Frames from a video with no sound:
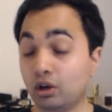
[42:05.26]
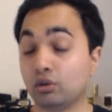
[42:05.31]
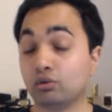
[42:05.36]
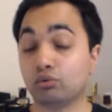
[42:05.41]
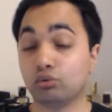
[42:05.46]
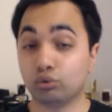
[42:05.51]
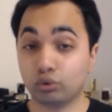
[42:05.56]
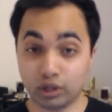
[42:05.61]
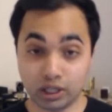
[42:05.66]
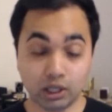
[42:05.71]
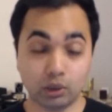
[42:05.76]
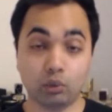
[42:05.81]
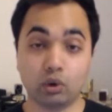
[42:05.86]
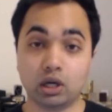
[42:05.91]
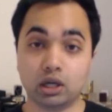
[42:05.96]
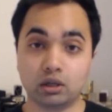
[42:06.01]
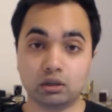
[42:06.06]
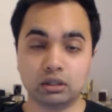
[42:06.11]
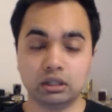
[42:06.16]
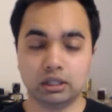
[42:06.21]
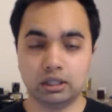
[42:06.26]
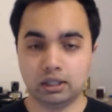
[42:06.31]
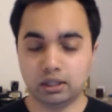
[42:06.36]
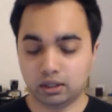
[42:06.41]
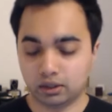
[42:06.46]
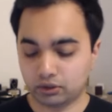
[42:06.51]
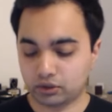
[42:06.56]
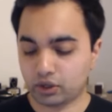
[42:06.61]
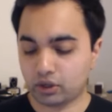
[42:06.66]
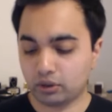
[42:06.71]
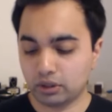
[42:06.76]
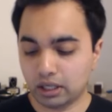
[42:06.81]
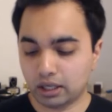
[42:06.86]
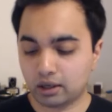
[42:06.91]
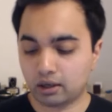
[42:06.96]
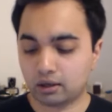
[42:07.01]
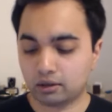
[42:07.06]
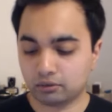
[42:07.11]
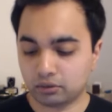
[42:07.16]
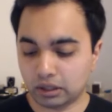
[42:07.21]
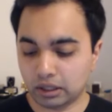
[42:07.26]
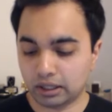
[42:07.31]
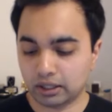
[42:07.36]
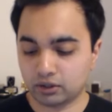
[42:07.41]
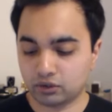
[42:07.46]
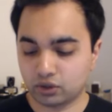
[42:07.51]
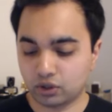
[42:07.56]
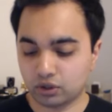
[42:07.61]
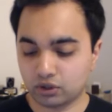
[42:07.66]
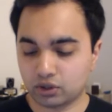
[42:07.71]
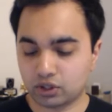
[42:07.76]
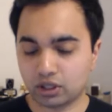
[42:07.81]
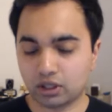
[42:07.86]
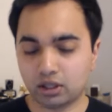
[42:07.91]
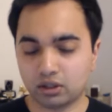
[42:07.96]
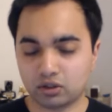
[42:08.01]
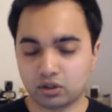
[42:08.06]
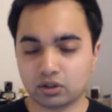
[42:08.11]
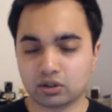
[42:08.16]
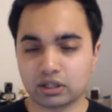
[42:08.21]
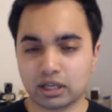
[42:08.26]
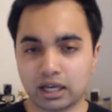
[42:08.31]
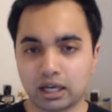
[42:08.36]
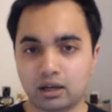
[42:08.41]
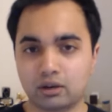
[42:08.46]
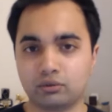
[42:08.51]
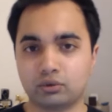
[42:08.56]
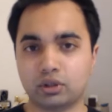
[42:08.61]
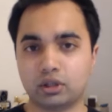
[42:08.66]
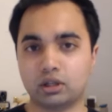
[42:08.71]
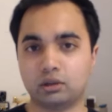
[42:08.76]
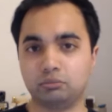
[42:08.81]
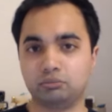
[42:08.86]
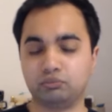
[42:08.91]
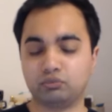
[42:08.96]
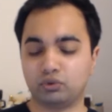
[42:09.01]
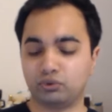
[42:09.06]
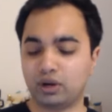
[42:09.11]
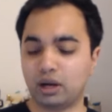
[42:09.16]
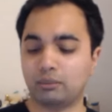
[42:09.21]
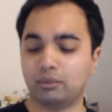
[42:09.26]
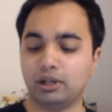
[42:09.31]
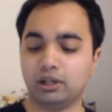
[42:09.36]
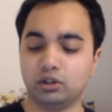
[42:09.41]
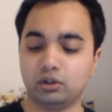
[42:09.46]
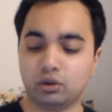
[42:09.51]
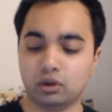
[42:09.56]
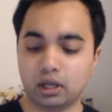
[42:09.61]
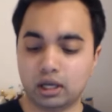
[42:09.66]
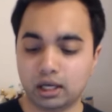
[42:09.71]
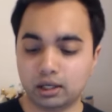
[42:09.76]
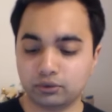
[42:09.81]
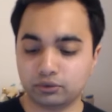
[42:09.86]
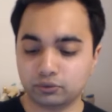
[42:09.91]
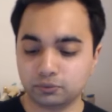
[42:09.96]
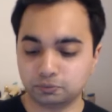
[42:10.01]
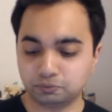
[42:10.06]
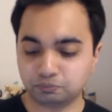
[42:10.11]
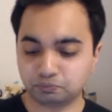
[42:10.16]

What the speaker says: got on really well. So yeah, it's good to have family in your life.